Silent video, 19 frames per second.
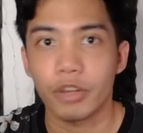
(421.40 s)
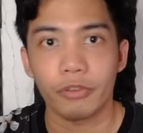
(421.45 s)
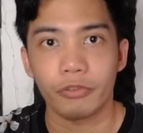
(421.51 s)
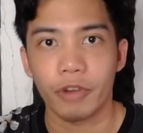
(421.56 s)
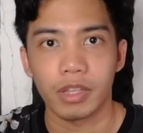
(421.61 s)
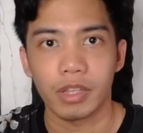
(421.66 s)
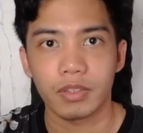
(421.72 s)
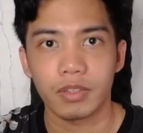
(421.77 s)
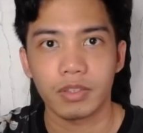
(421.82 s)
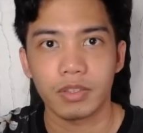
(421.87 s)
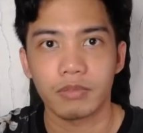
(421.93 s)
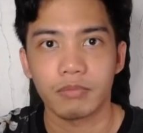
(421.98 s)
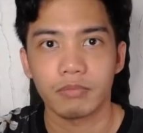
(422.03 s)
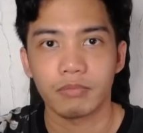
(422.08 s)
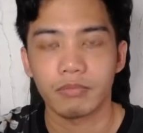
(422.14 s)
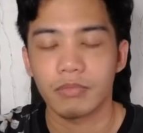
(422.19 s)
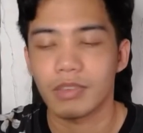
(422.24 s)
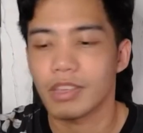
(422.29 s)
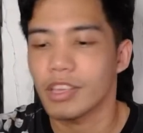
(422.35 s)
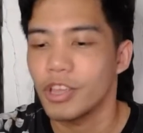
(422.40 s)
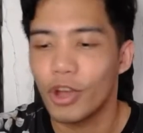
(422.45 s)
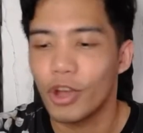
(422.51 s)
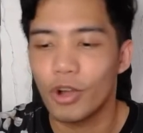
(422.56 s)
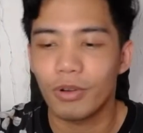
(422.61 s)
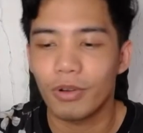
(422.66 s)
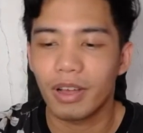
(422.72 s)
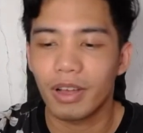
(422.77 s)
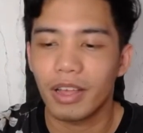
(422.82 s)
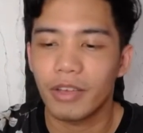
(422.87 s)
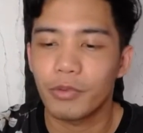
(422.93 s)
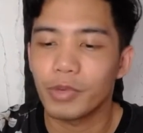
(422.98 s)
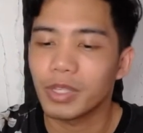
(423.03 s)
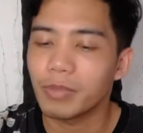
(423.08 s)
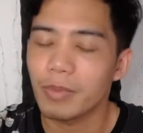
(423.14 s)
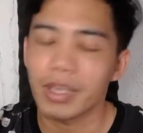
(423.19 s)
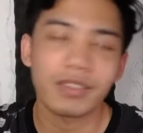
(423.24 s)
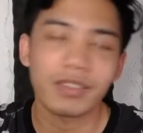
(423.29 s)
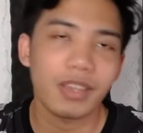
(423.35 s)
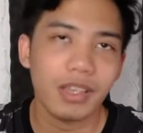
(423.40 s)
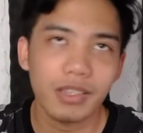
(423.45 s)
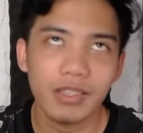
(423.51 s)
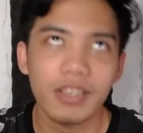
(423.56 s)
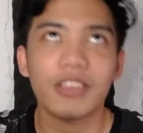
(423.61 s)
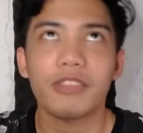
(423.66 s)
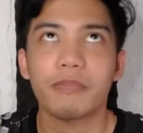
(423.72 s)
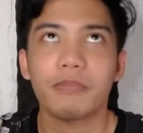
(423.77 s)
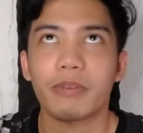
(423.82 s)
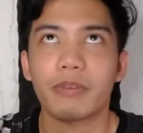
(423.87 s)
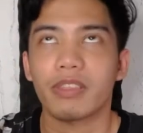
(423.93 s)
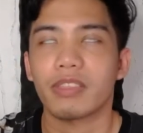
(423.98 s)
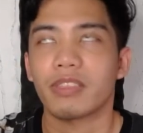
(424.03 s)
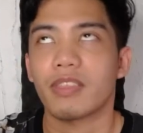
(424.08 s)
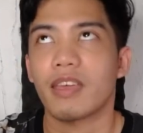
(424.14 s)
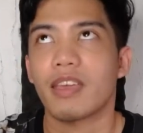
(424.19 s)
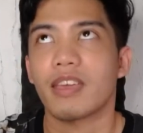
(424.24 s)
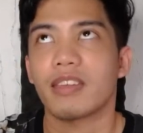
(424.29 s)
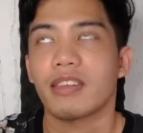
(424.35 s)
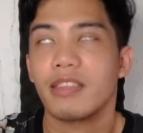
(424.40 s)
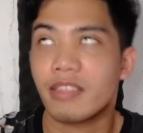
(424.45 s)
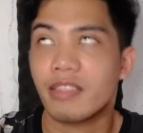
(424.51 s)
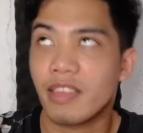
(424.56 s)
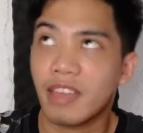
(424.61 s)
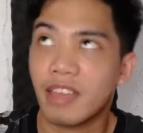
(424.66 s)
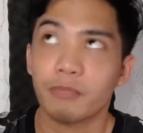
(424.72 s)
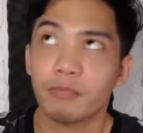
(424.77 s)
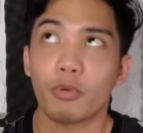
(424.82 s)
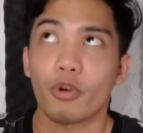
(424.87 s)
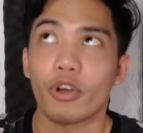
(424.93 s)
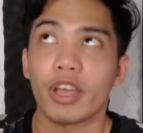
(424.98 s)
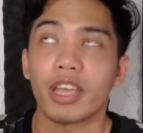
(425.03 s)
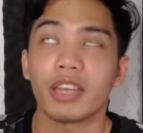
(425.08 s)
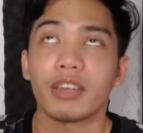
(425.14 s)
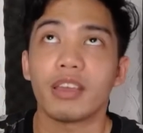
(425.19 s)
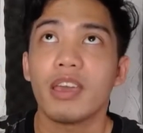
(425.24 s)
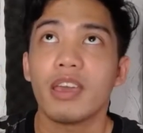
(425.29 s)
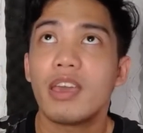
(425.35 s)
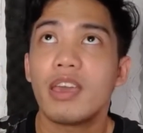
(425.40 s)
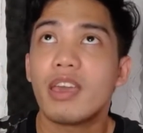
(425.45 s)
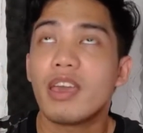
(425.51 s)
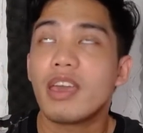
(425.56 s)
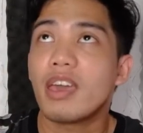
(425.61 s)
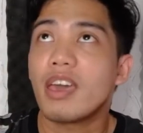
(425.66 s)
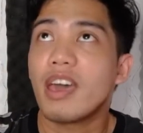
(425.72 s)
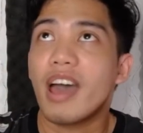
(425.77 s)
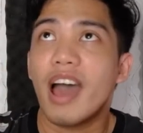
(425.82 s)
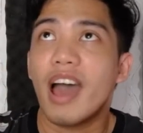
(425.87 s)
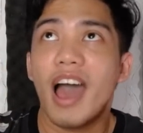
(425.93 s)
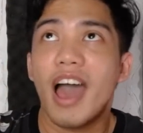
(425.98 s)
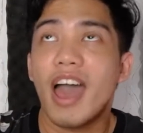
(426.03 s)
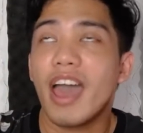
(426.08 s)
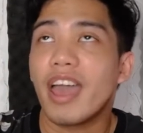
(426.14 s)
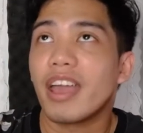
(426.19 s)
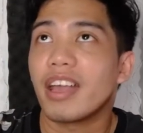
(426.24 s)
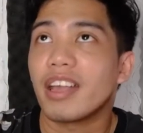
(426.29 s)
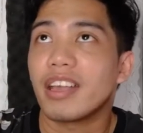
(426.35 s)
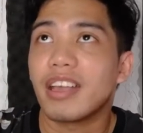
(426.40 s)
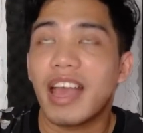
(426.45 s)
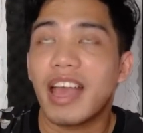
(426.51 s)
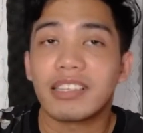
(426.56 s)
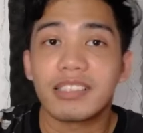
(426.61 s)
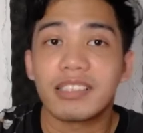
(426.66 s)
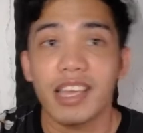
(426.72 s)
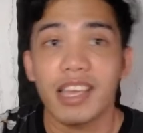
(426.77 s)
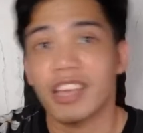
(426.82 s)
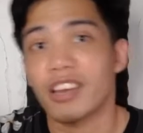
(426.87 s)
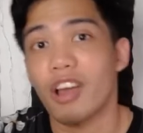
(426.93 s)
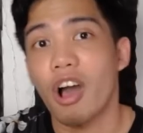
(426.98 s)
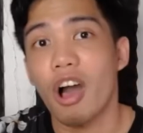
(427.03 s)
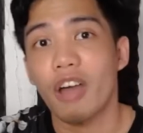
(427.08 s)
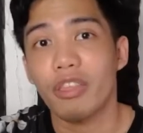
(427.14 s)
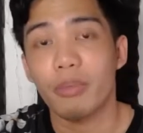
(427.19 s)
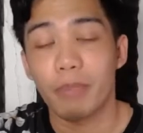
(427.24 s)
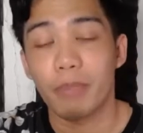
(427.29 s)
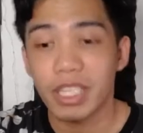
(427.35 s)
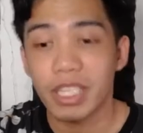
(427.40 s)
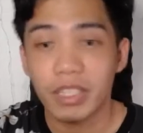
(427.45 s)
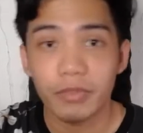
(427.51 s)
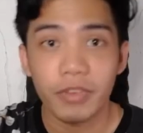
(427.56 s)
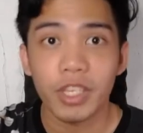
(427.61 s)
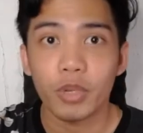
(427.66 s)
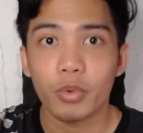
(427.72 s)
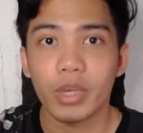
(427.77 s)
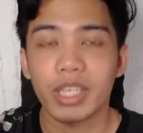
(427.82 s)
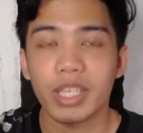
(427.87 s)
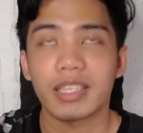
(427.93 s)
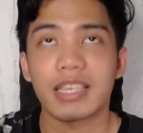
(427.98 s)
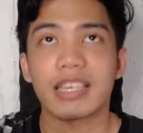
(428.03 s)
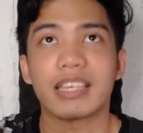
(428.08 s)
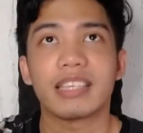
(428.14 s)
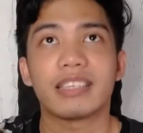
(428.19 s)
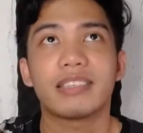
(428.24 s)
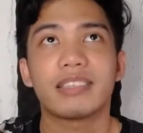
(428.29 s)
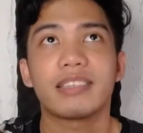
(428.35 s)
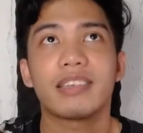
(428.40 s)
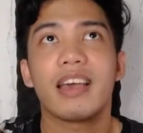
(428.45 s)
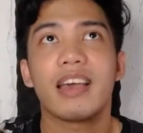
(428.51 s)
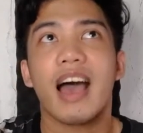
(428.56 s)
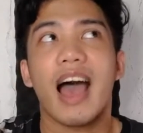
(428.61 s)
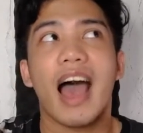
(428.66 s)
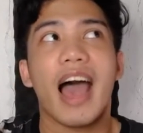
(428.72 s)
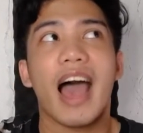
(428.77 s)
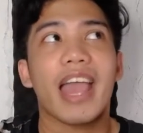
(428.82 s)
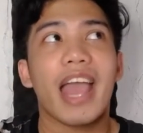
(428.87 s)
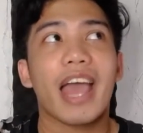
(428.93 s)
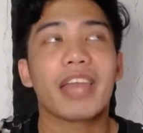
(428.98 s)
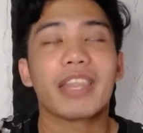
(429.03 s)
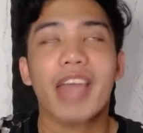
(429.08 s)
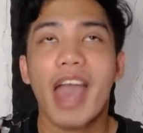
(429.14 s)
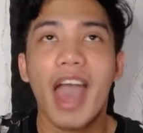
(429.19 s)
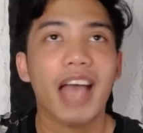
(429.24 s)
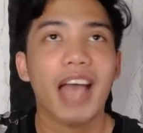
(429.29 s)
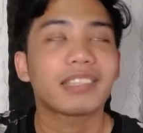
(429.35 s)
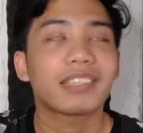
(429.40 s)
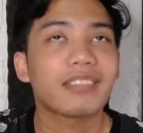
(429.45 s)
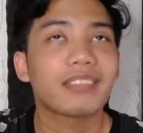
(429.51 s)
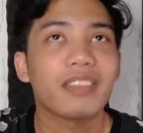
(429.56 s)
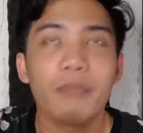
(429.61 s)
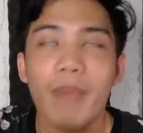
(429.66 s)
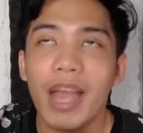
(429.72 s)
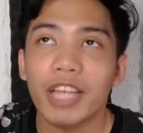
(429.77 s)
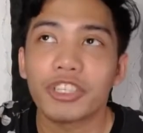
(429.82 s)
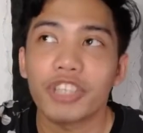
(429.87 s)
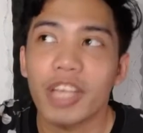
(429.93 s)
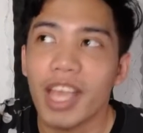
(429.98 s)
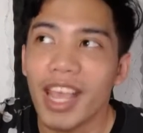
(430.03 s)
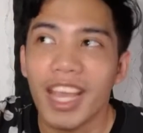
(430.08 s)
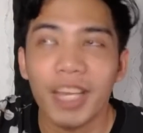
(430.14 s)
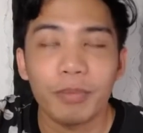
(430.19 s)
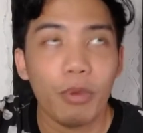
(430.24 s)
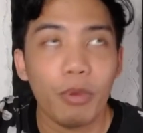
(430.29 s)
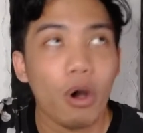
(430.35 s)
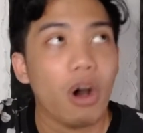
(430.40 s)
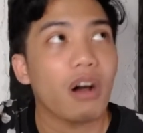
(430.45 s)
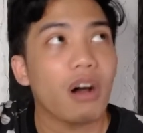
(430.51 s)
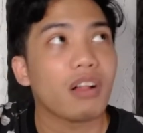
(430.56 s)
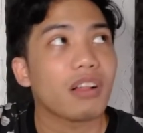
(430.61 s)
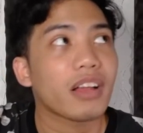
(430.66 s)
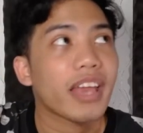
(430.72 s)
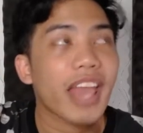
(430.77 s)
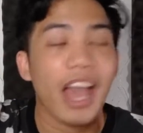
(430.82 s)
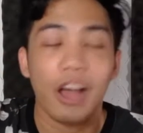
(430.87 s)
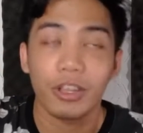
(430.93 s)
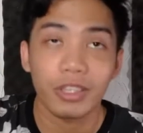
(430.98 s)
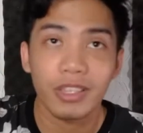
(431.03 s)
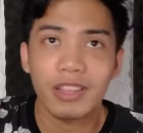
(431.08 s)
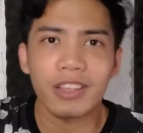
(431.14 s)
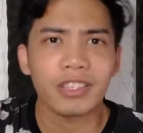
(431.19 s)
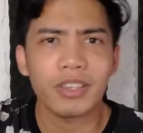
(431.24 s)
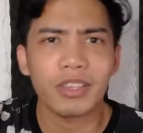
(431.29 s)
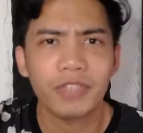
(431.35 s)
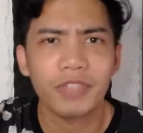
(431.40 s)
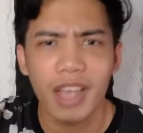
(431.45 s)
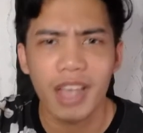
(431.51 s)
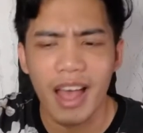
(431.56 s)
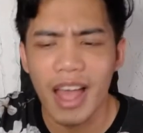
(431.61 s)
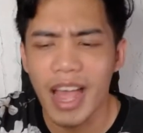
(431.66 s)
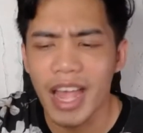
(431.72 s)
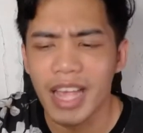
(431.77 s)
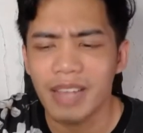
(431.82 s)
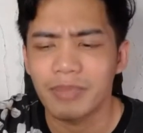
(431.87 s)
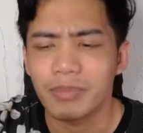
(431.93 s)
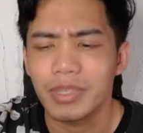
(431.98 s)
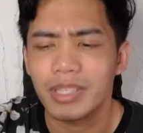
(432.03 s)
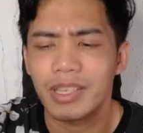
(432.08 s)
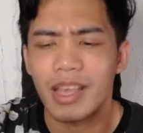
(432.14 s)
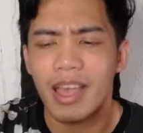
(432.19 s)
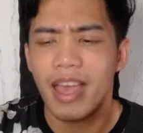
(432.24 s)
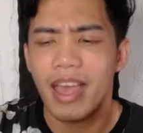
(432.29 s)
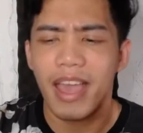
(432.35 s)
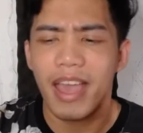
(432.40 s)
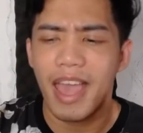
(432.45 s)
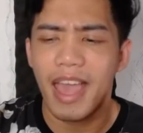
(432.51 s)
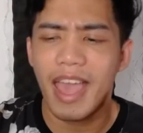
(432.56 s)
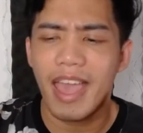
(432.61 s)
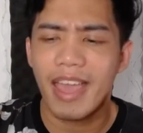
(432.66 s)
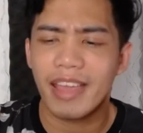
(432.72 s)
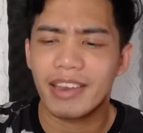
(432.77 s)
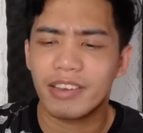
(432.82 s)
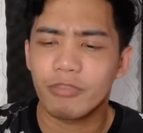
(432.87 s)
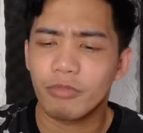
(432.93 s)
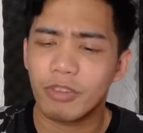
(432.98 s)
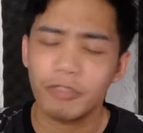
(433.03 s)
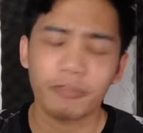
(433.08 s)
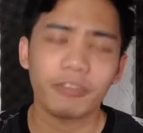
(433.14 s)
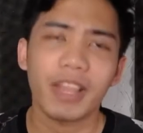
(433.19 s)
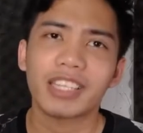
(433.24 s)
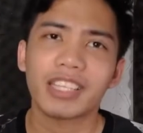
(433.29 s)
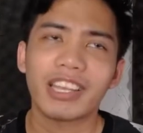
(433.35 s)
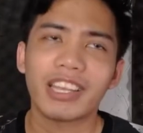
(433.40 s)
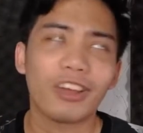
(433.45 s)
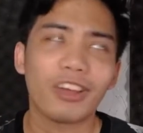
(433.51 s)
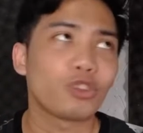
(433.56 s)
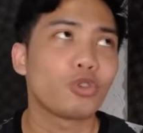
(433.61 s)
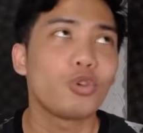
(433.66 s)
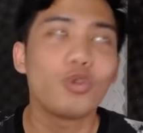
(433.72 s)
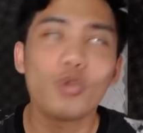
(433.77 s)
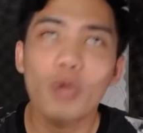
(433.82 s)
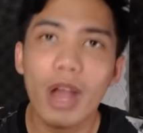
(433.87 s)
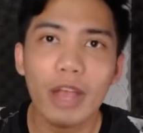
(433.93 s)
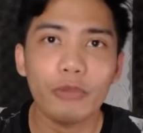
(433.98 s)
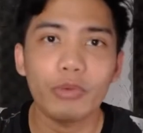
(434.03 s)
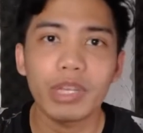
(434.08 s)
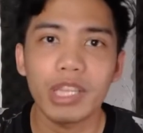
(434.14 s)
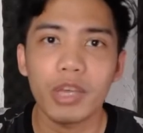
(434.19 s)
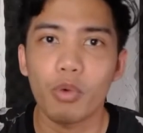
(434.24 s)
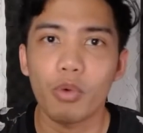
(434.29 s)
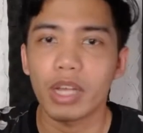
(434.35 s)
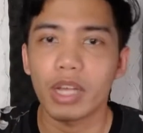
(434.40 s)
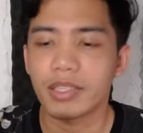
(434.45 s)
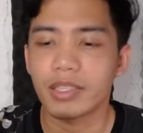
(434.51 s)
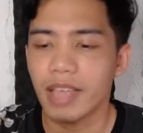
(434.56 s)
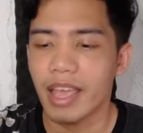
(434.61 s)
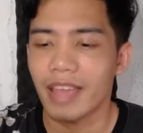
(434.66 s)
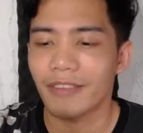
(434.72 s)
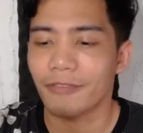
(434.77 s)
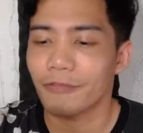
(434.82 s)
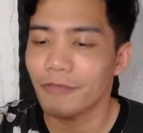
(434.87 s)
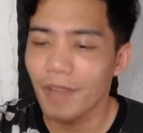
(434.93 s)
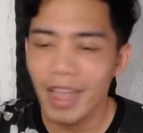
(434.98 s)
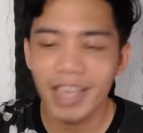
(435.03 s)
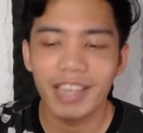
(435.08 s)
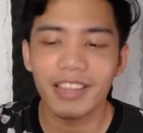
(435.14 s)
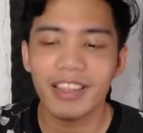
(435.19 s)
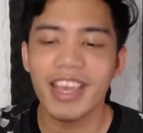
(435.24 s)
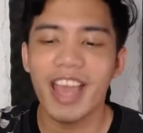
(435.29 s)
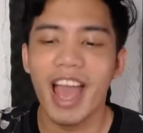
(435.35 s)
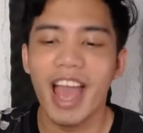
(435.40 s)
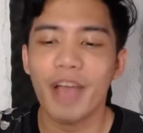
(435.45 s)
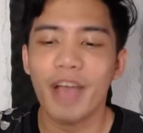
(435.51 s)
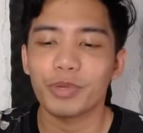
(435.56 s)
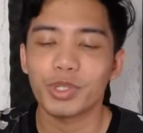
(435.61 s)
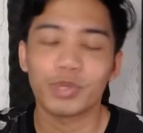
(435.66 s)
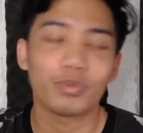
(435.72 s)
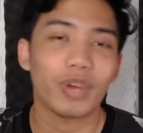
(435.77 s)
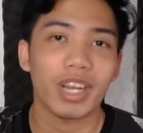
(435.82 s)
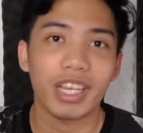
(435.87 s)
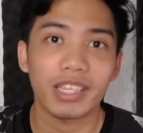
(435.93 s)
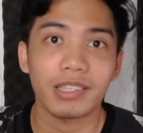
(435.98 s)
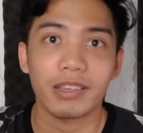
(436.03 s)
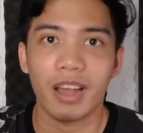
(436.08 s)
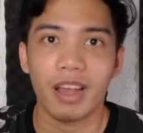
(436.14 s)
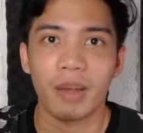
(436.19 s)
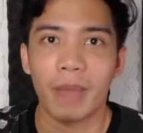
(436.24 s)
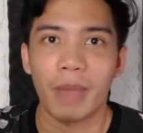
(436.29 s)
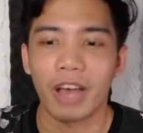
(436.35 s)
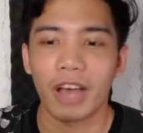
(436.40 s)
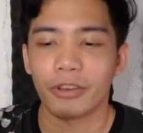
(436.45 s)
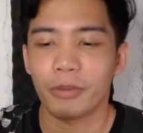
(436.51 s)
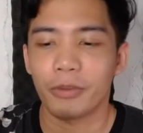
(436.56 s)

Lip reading: friends? You know, it was my 16th birthday, and at that point, I had taken all the BuzzFeed quizzes, I had asked the Magic 8 Ball countless of times, and reflected on who I really was, and finally, I was ready to come out.